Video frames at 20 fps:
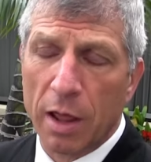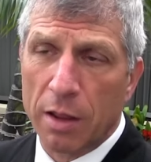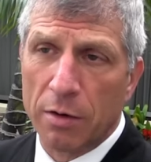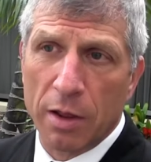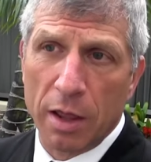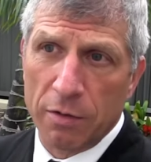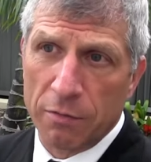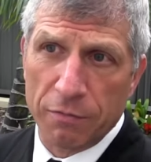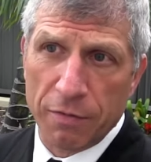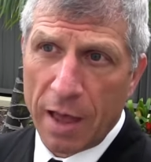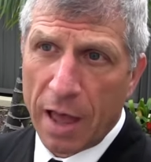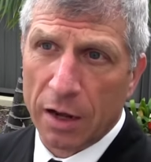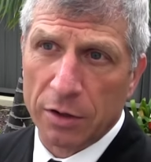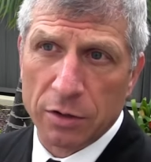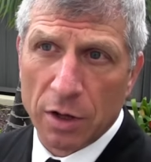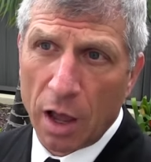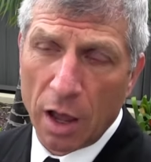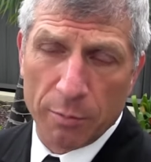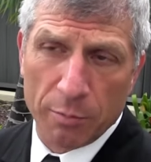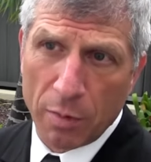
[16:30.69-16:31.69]
And in
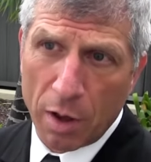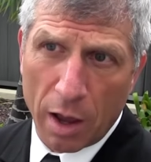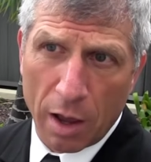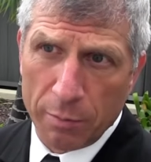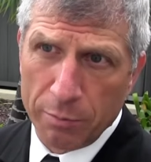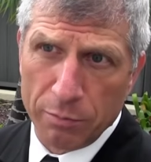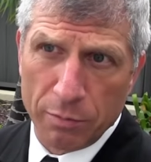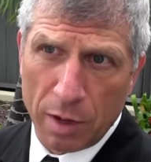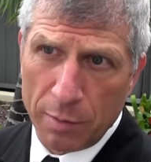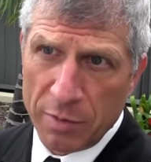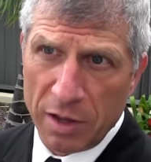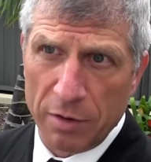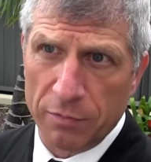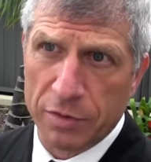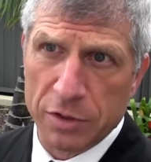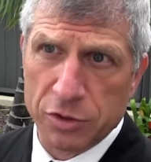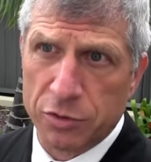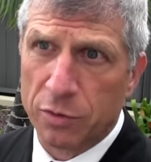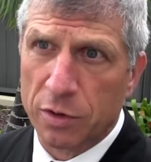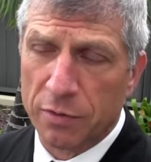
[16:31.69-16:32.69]
fact, I'm a
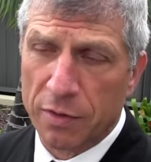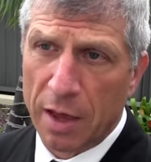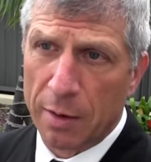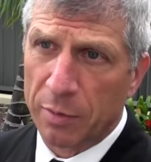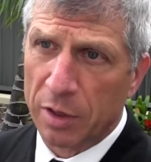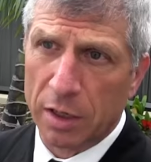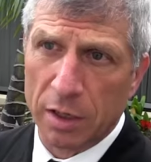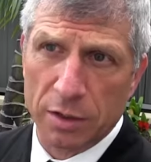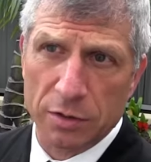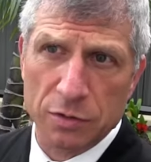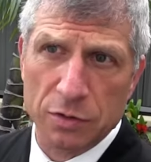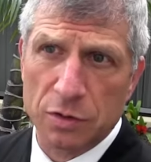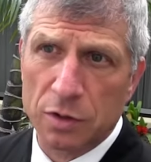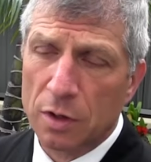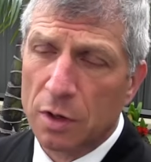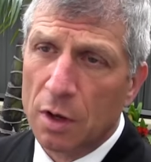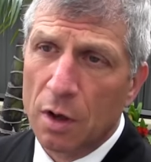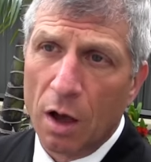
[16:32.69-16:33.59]
beneficiary of that because